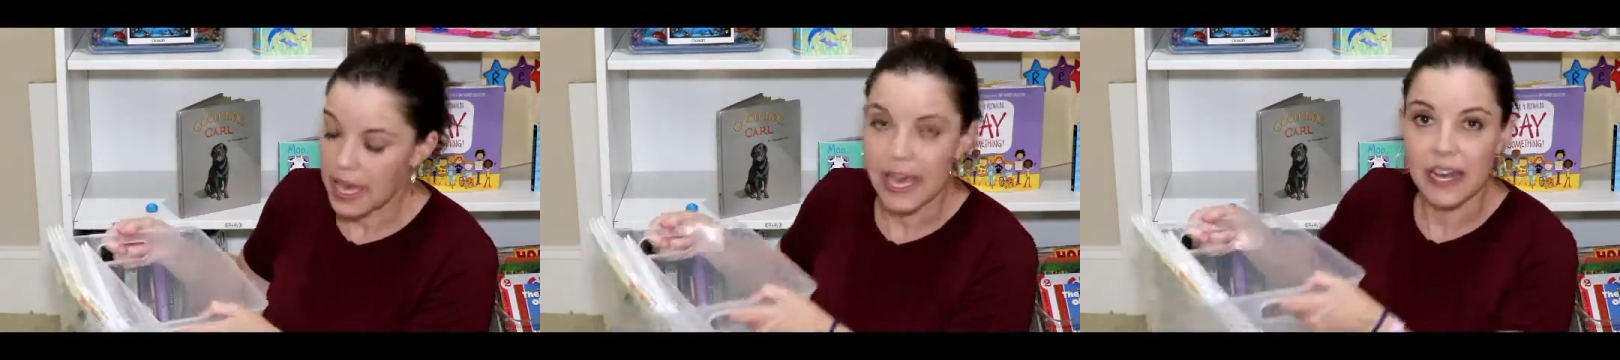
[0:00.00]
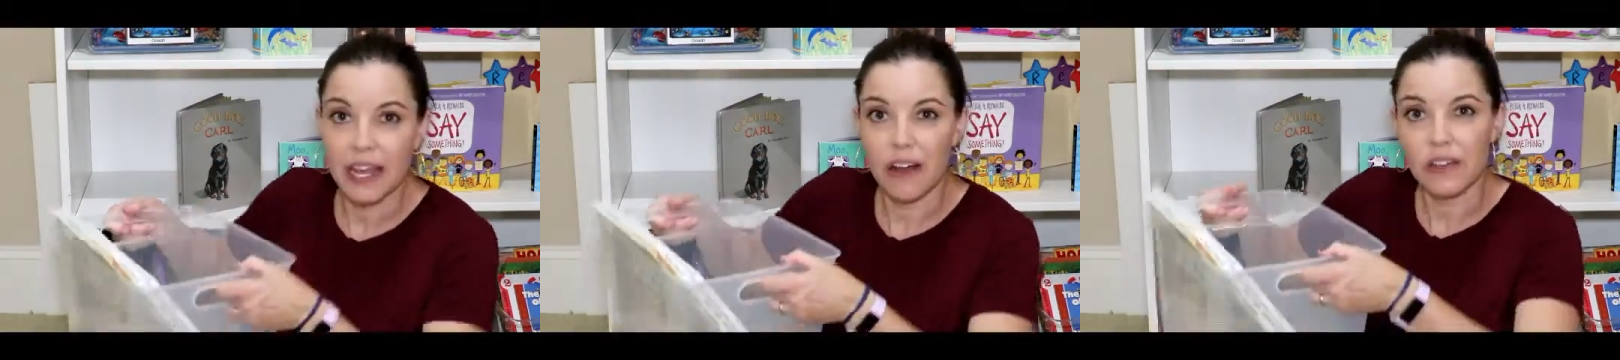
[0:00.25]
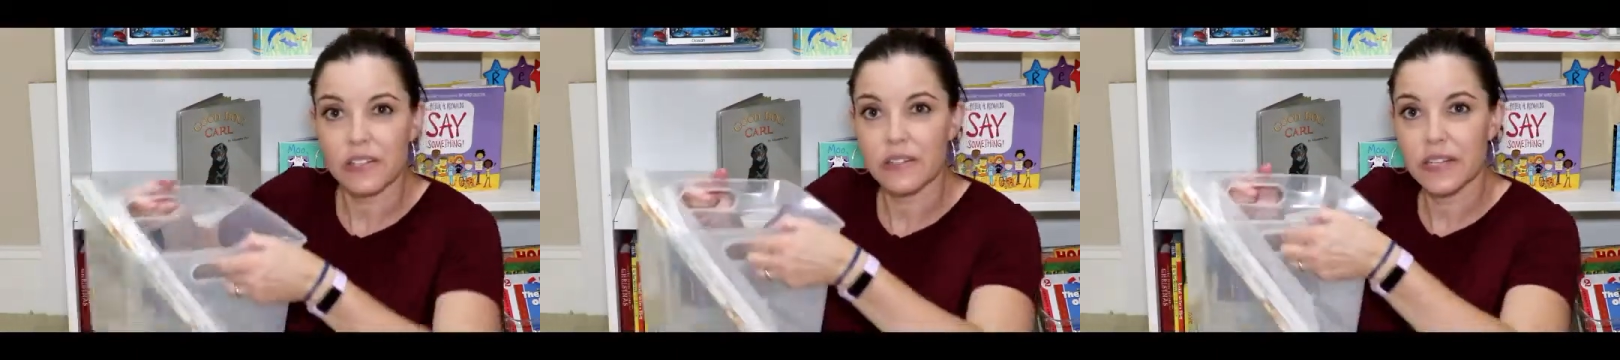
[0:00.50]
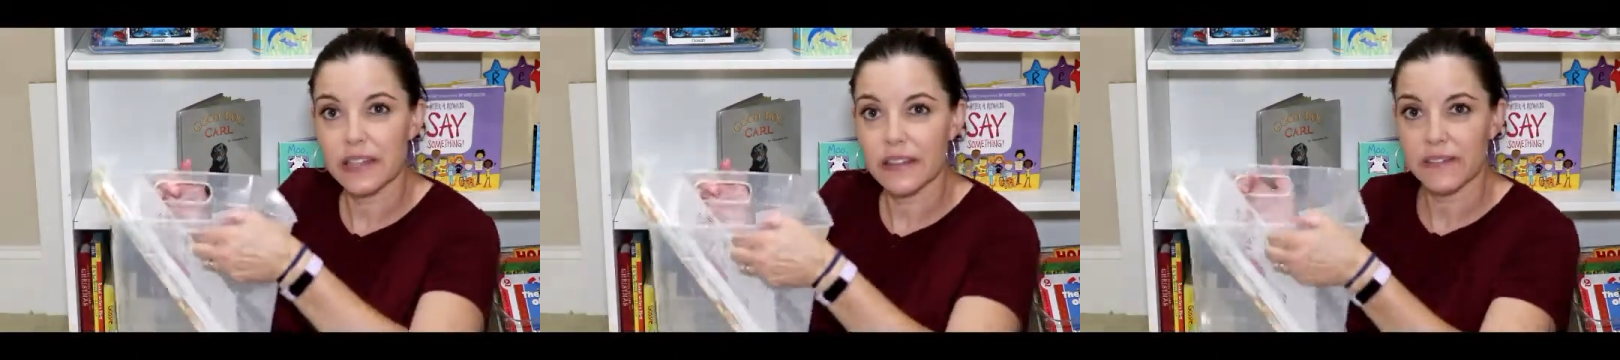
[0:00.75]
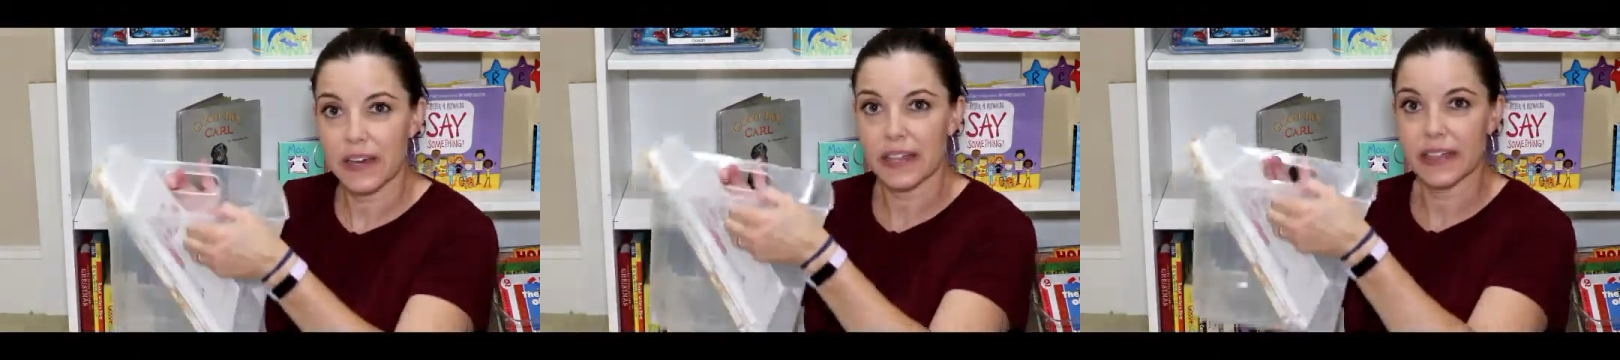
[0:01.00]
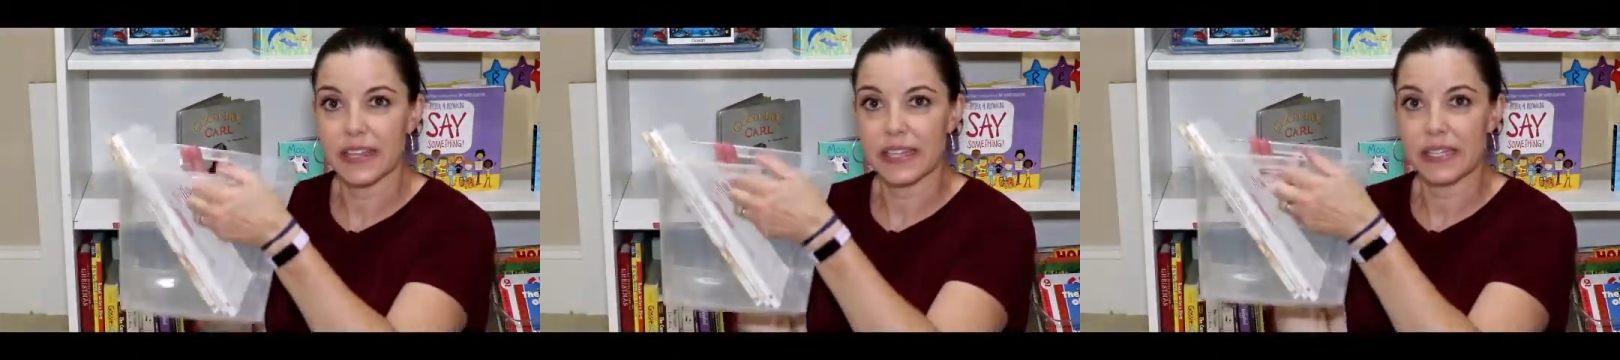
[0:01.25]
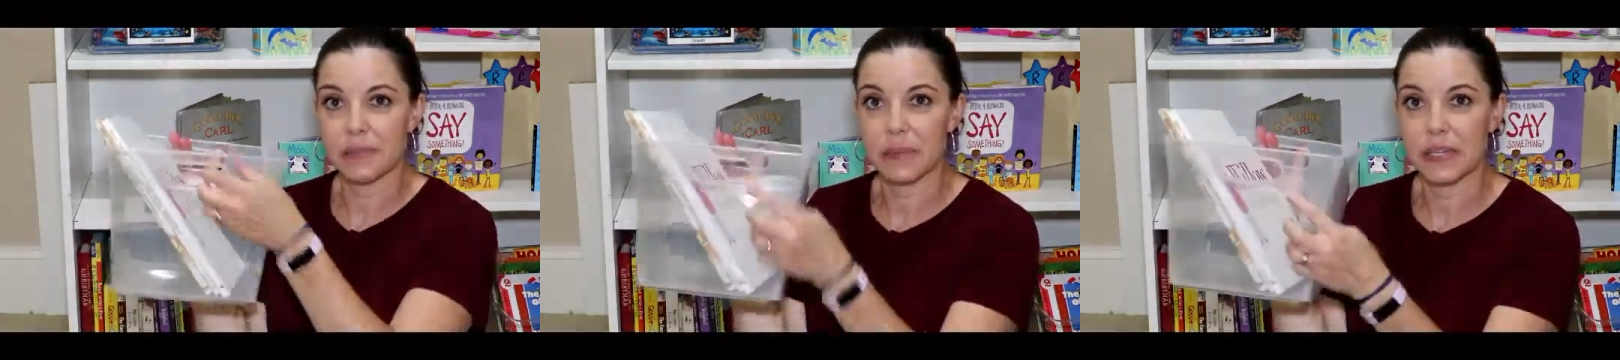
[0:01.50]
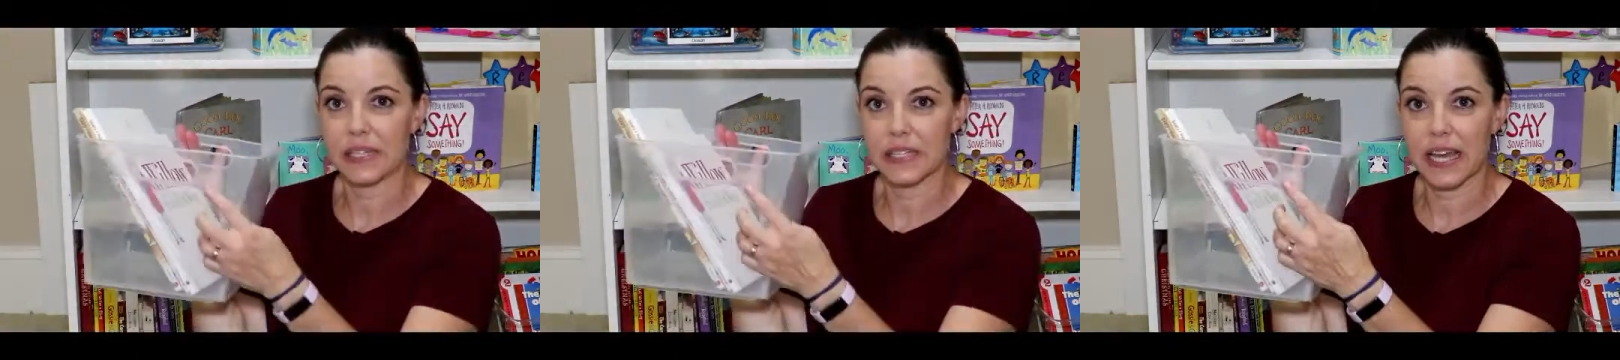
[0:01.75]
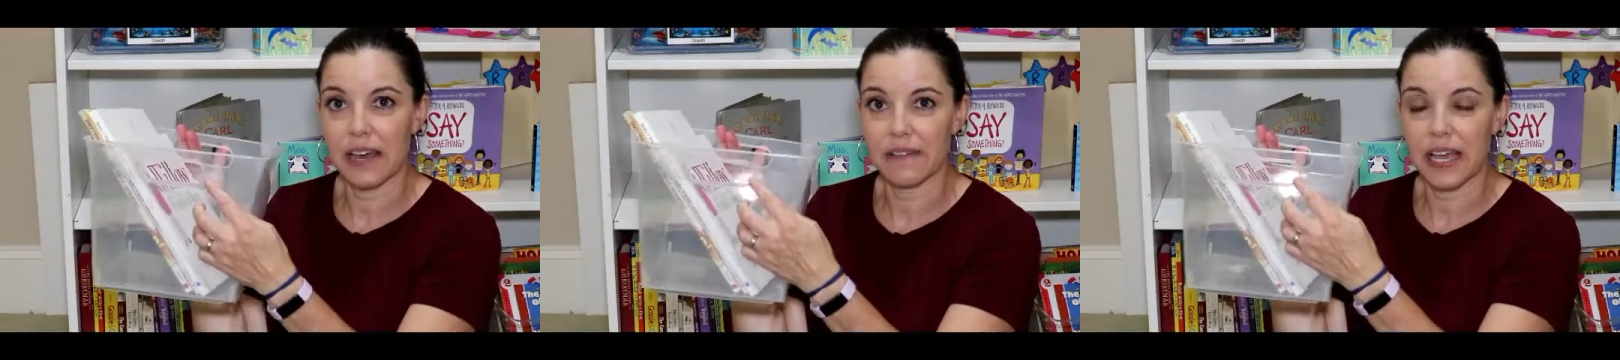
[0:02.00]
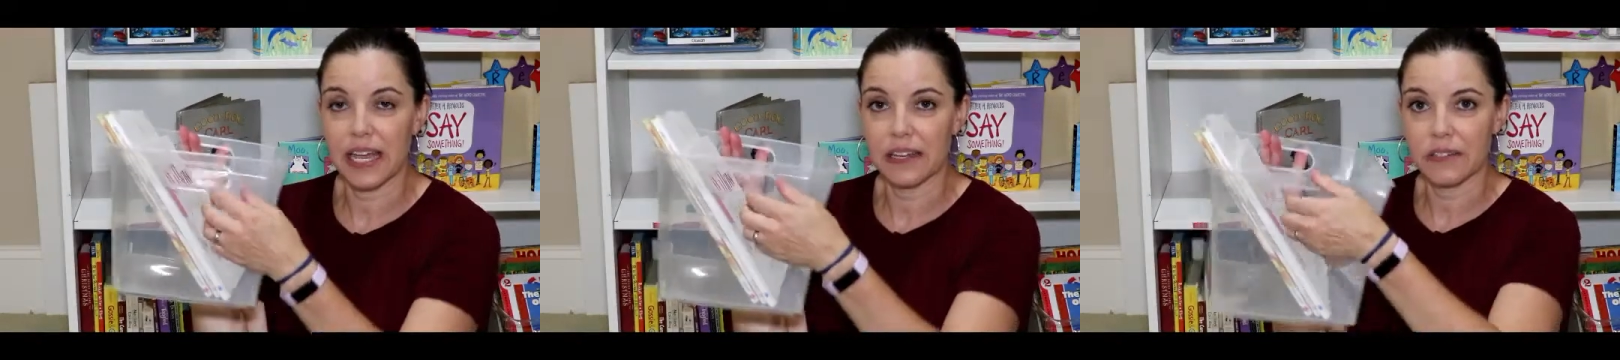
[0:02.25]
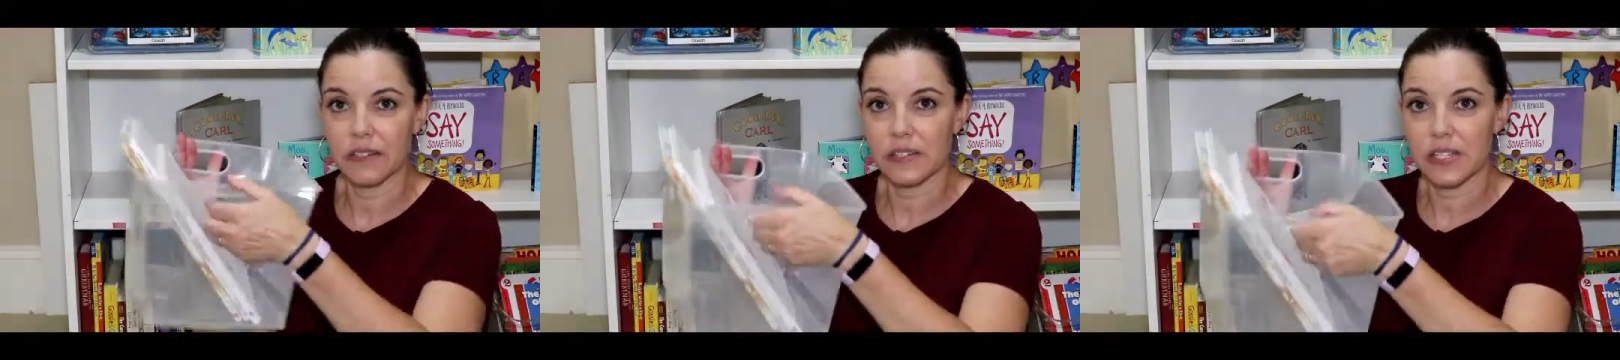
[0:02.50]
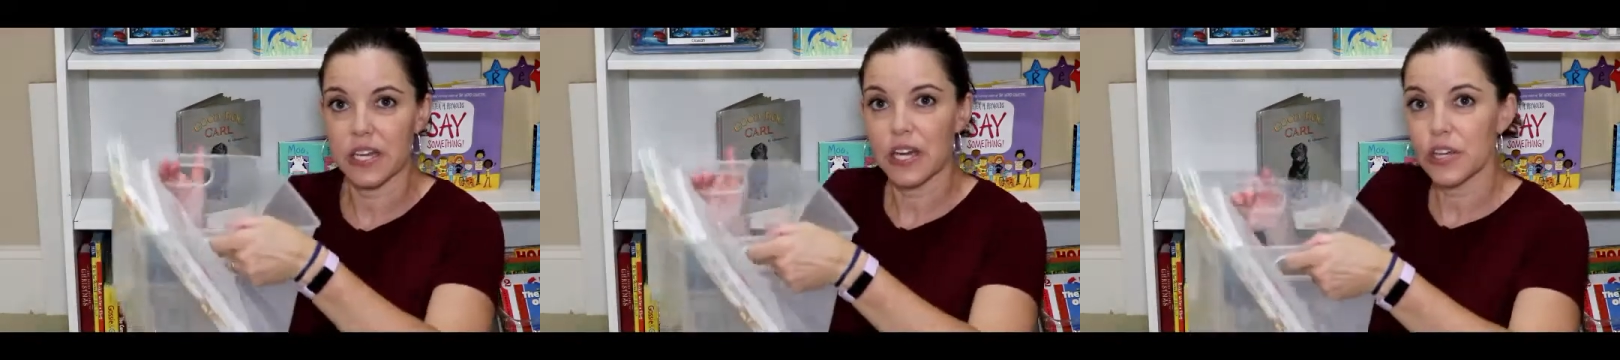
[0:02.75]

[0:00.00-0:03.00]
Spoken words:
And I also like the fact that these bins have handles,